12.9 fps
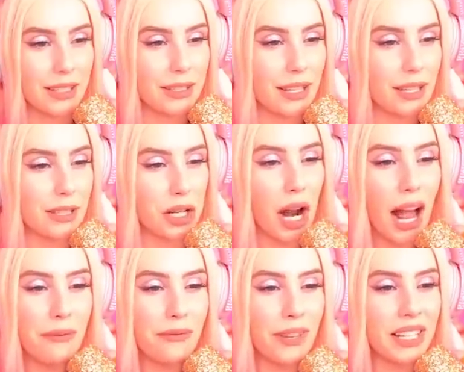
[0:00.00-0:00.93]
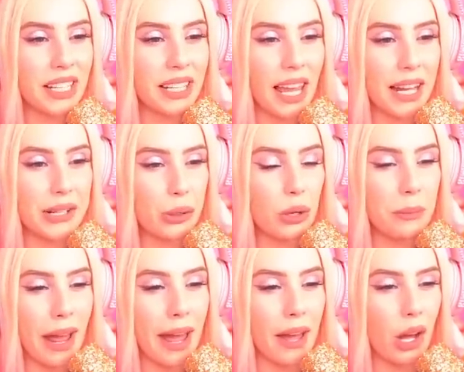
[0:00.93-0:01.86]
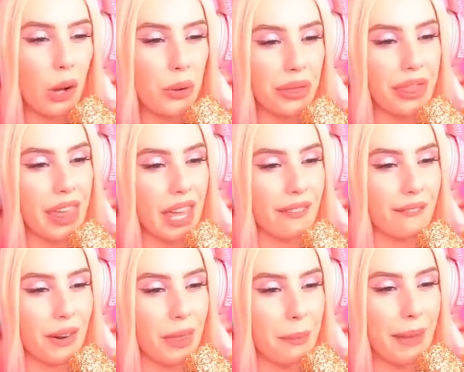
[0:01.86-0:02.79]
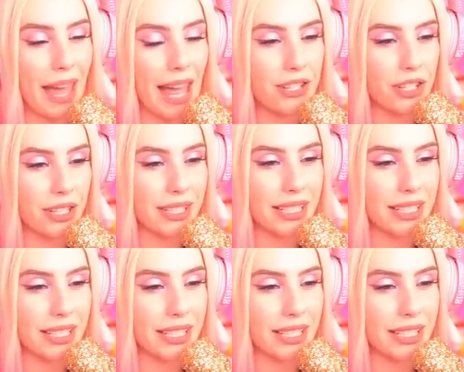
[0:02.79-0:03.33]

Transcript: Sister, I'm feeling like doing my own thing for the pageant